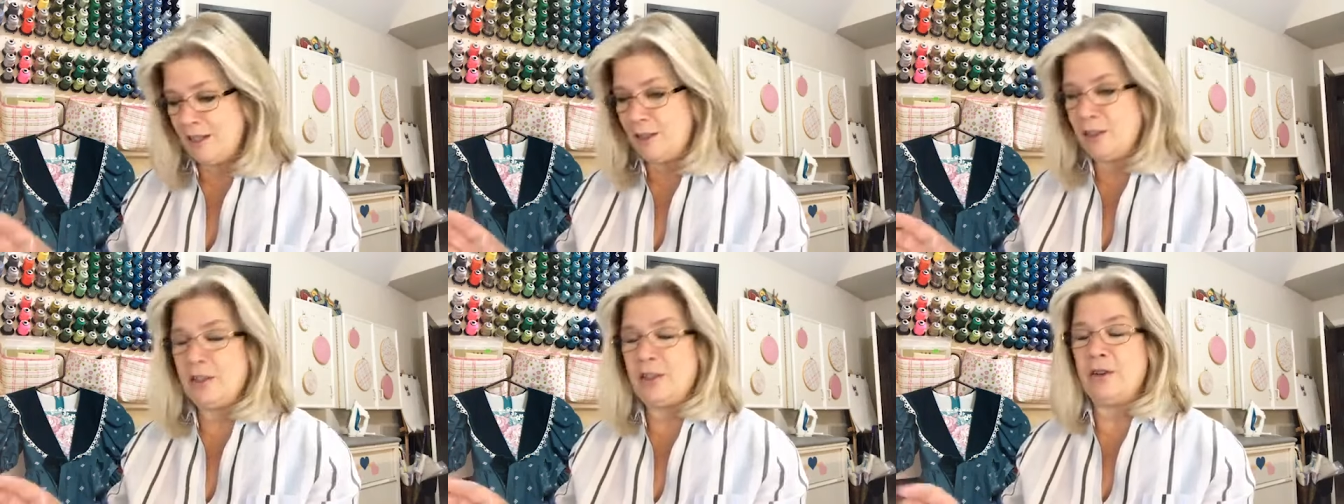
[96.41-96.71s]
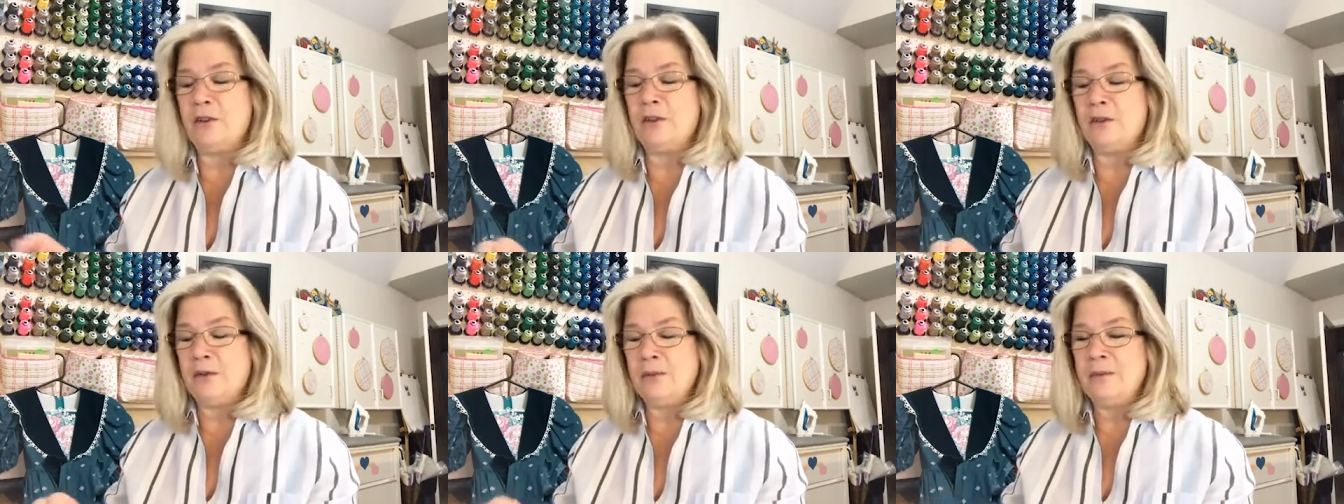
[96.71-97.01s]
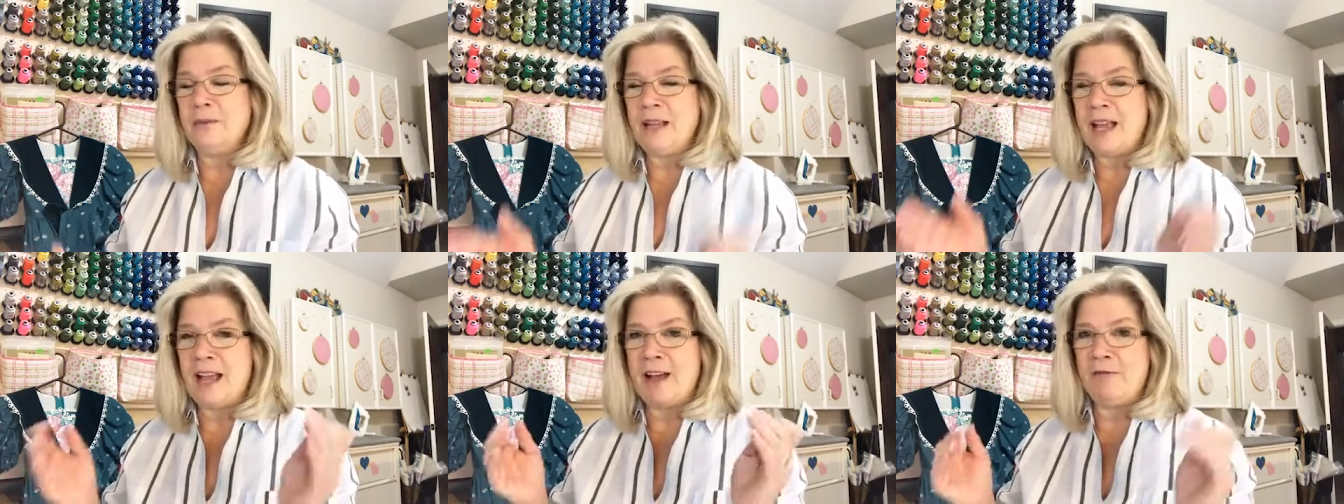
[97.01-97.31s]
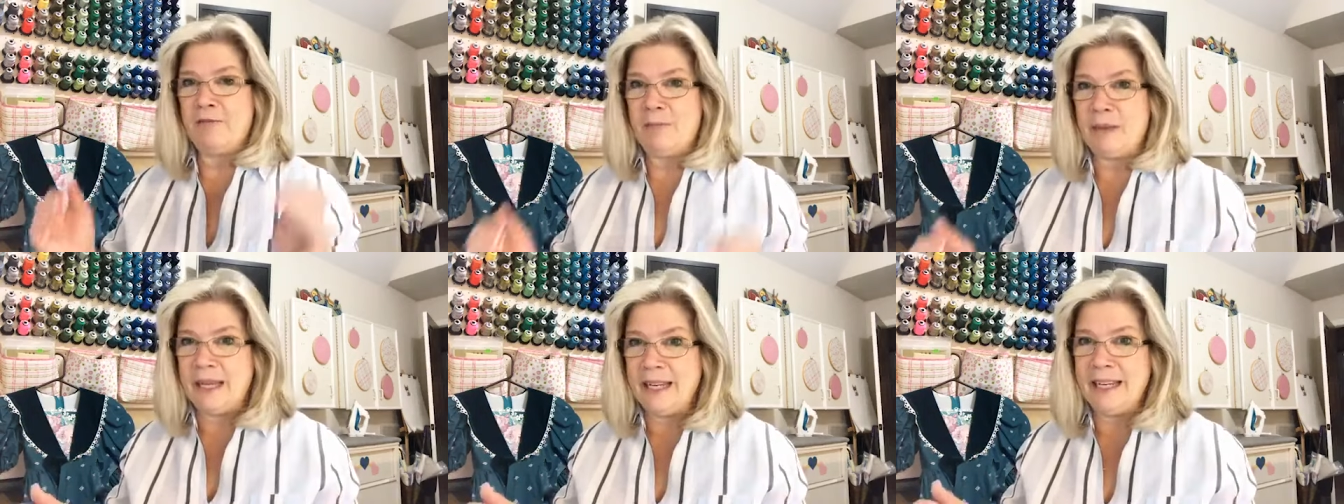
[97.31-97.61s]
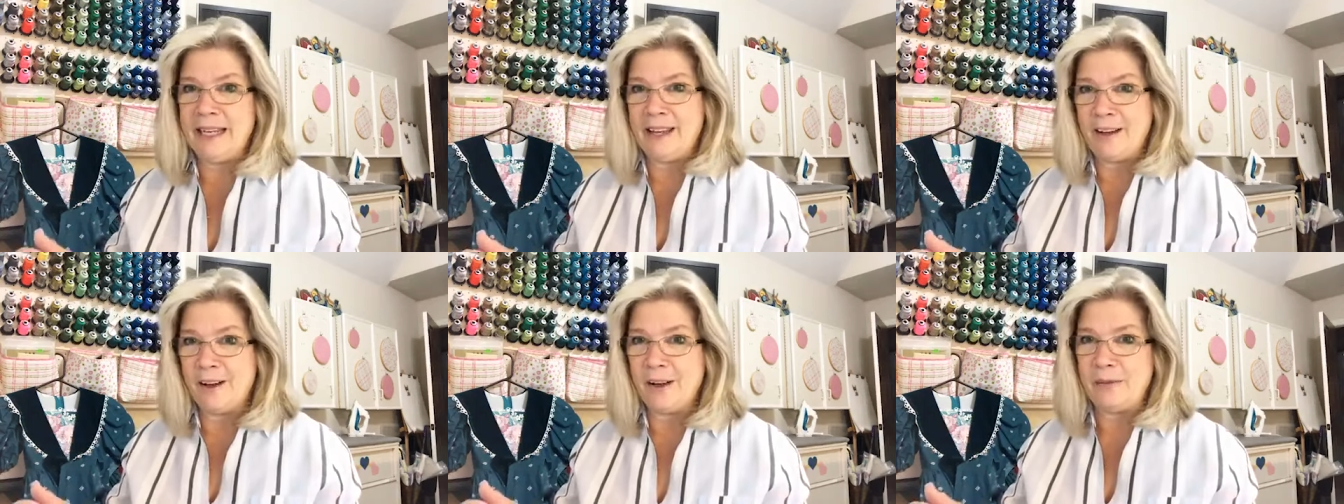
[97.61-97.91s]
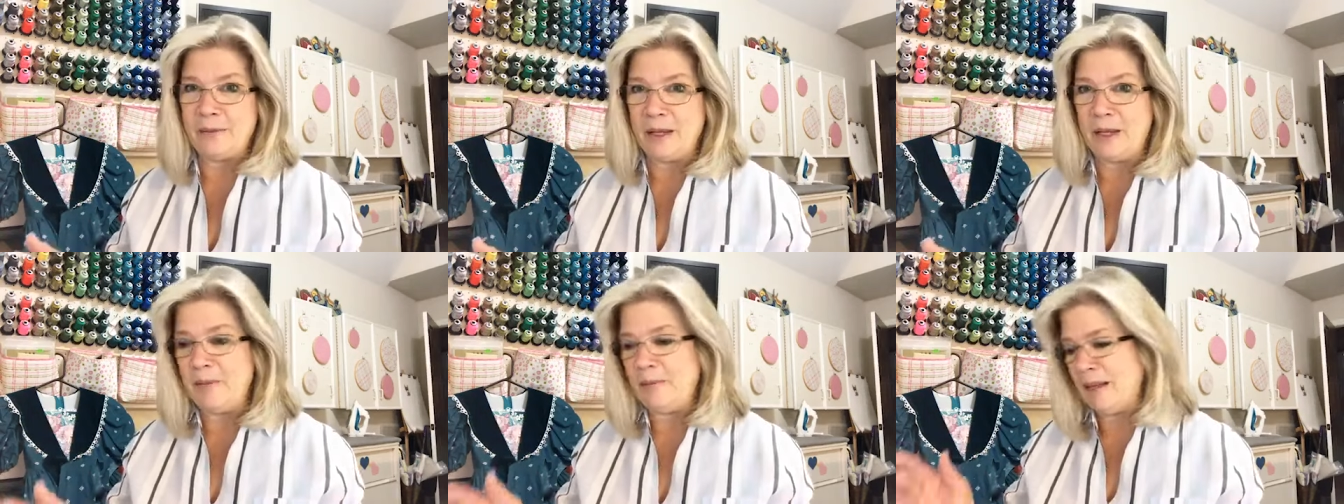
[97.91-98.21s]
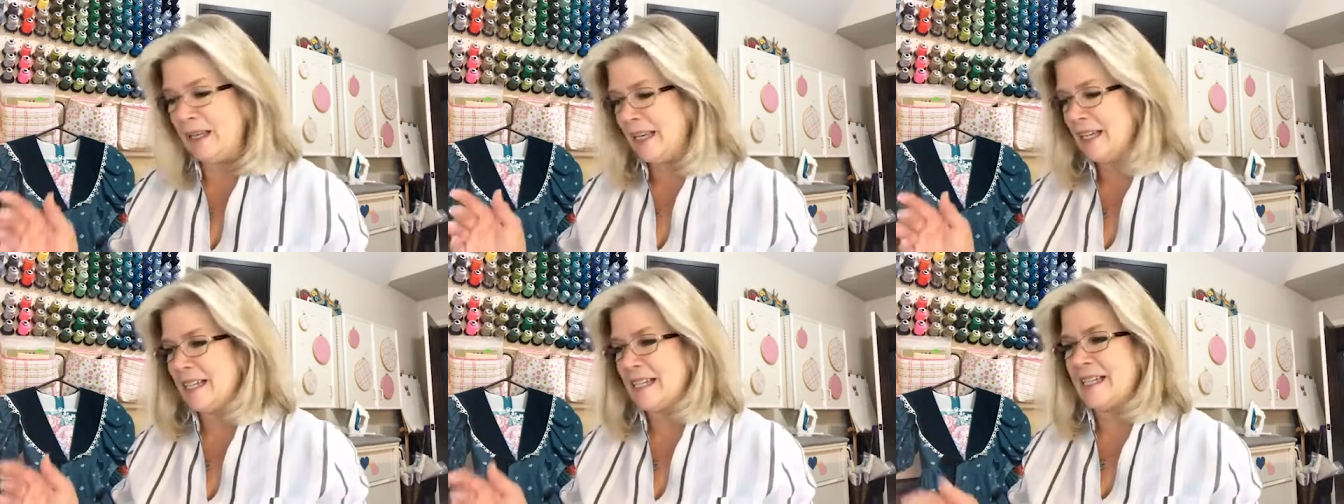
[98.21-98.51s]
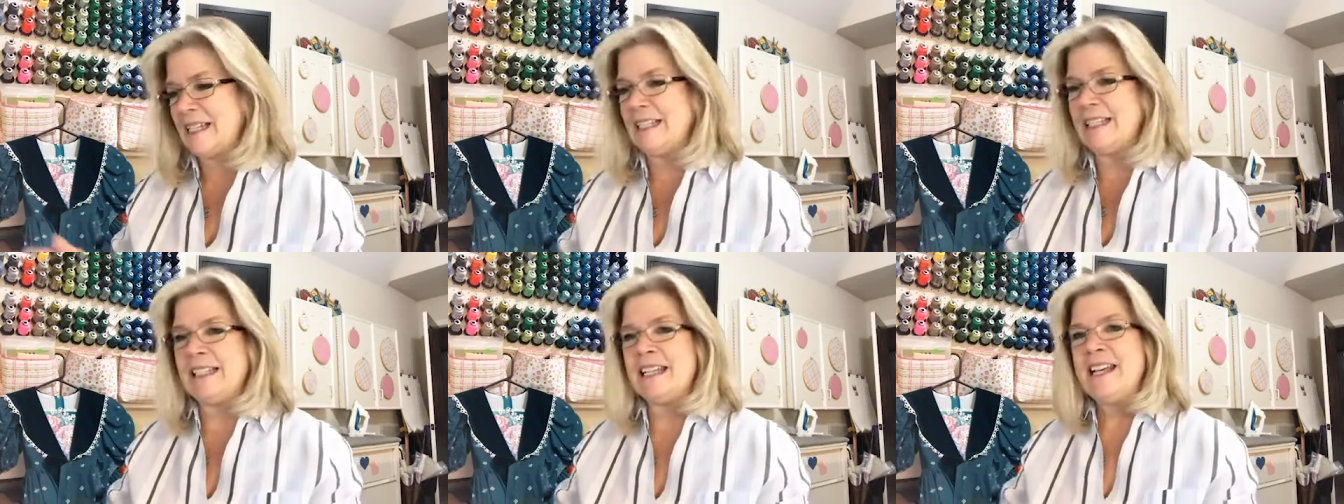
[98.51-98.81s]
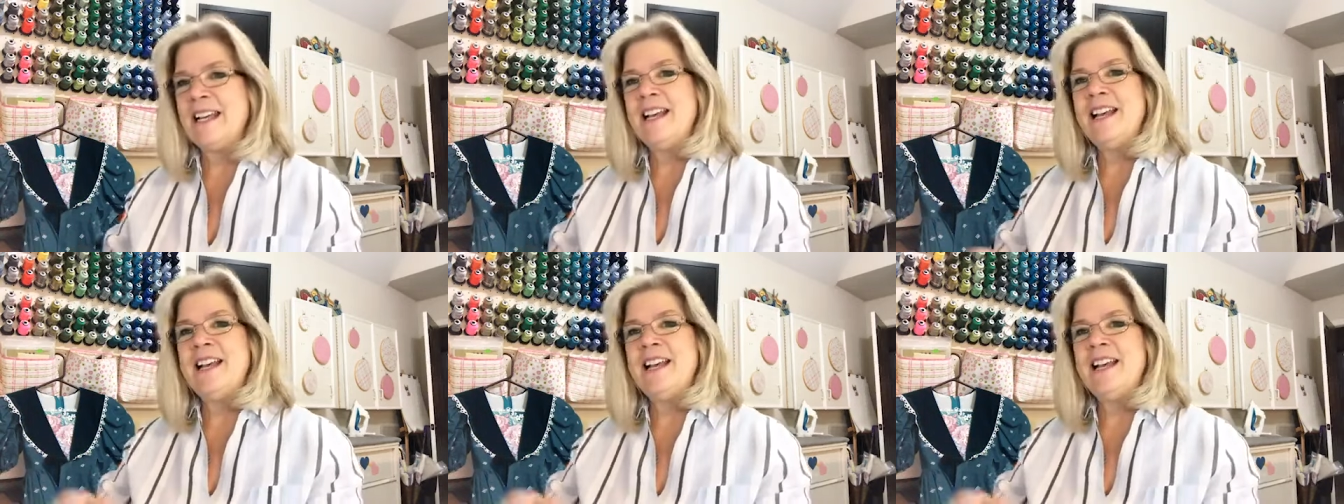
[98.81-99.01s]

so have pity on me because